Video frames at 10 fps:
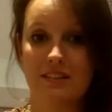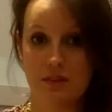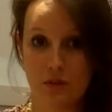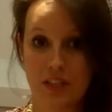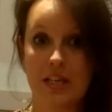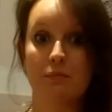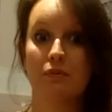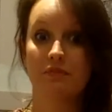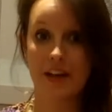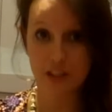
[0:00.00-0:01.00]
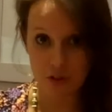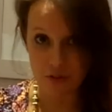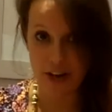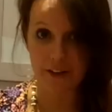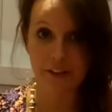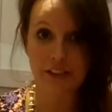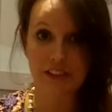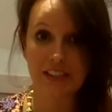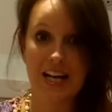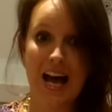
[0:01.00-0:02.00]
to keep very good records,